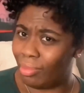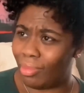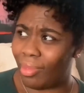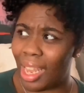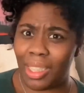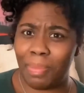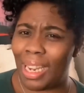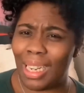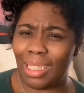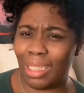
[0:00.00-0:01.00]
that doesn't
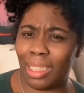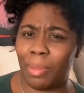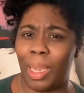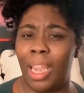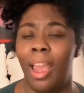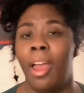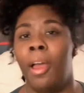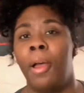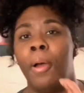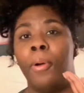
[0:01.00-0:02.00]
make any sense to me.
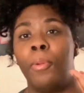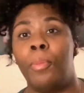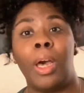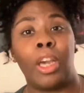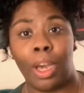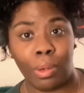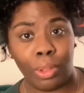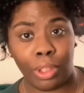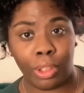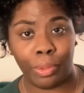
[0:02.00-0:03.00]
But
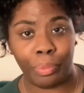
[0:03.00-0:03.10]
Coach,